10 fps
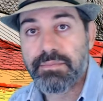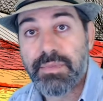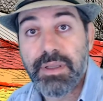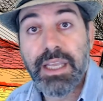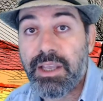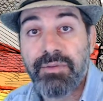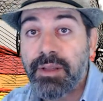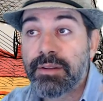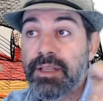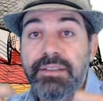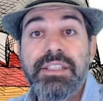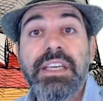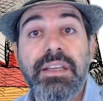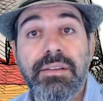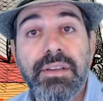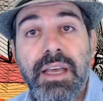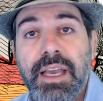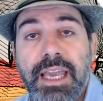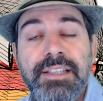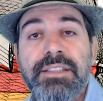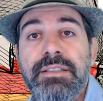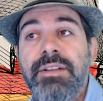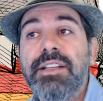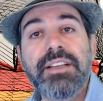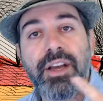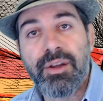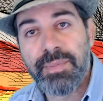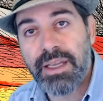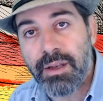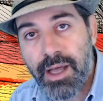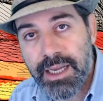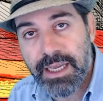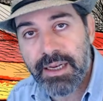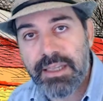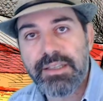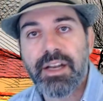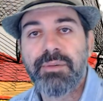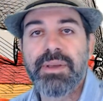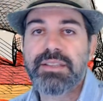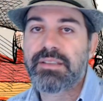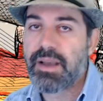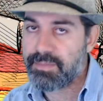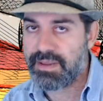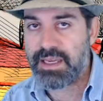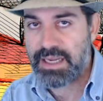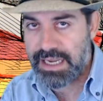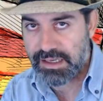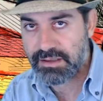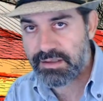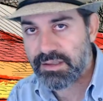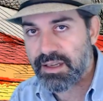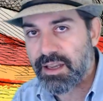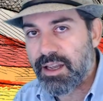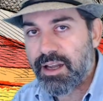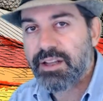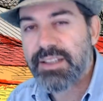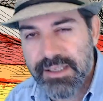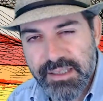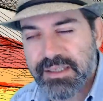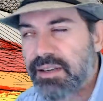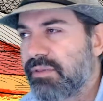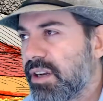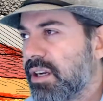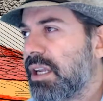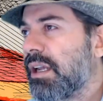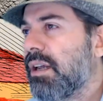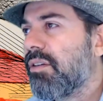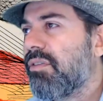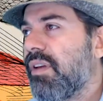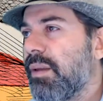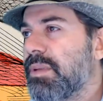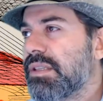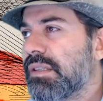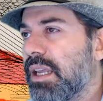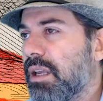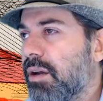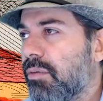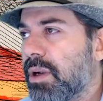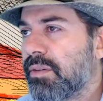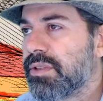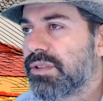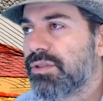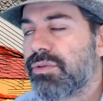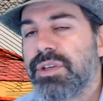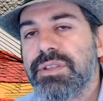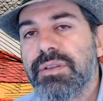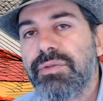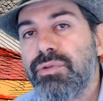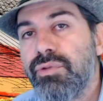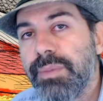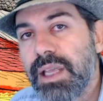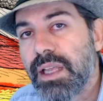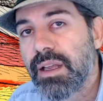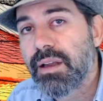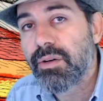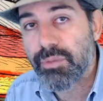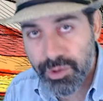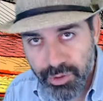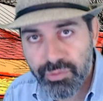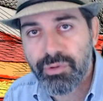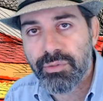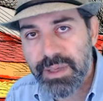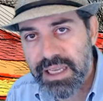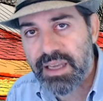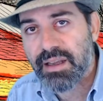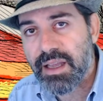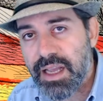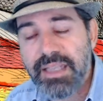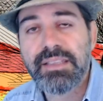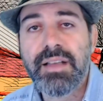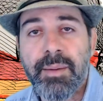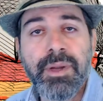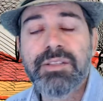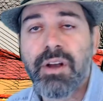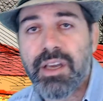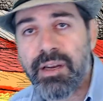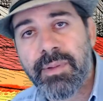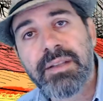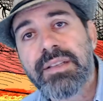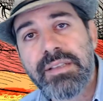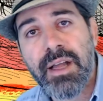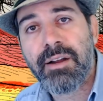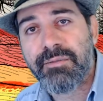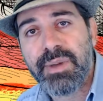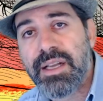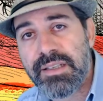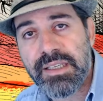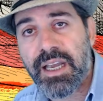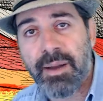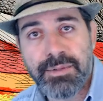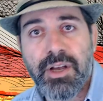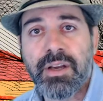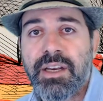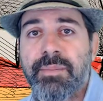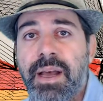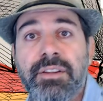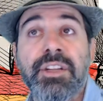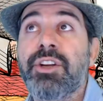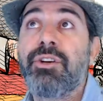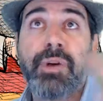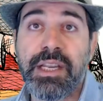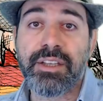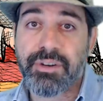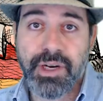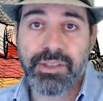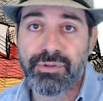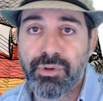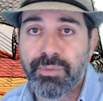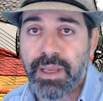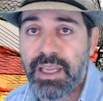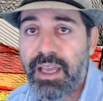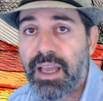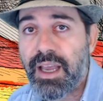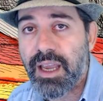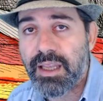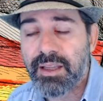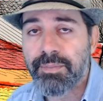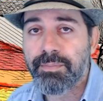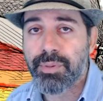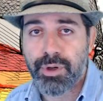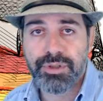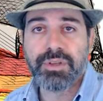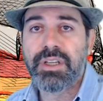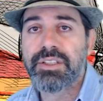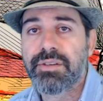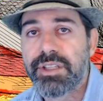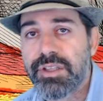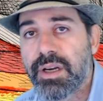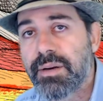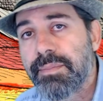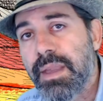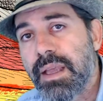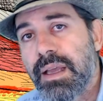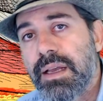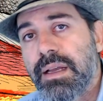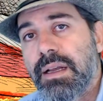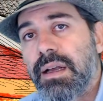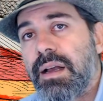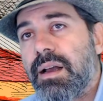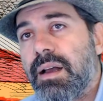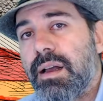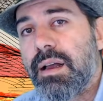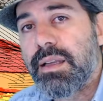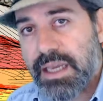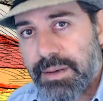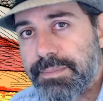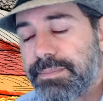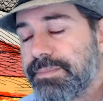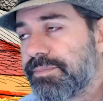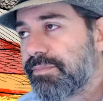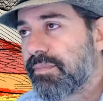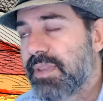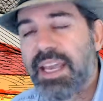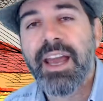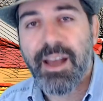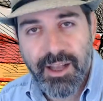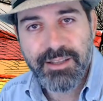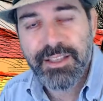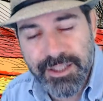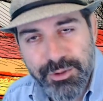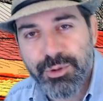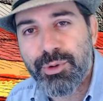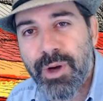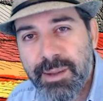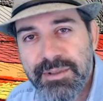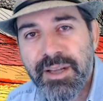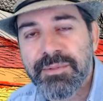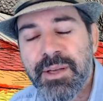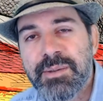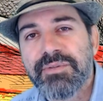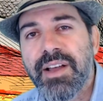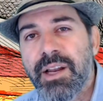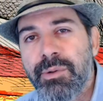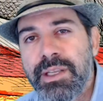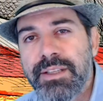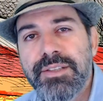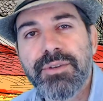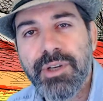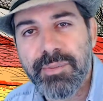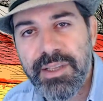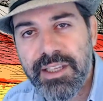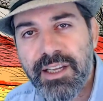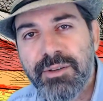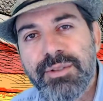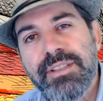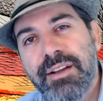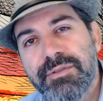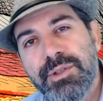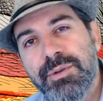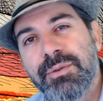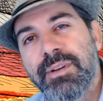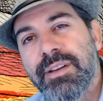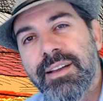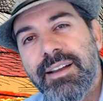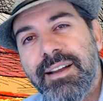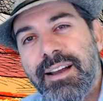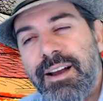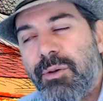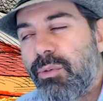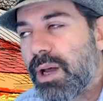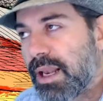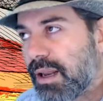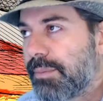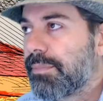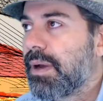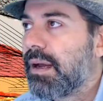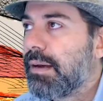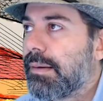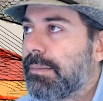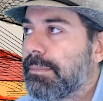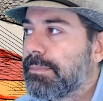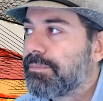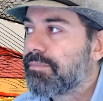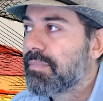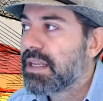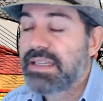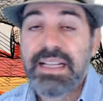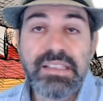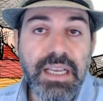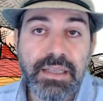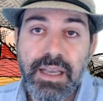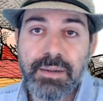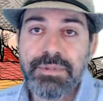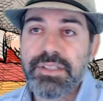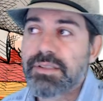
even the teeth. It's not going to be a lion. It's going to be something else. This is a very famous saying of one of the stories of Rumi. You know Rumi, yeah? I'm not talking about the son of Beyonce. I'm talking about the great, great Rumi in the Persian literature. Yeah. Yeah, it's true. I'm sometimes following this creepy yellow stuff too. Well, that's it. I'm just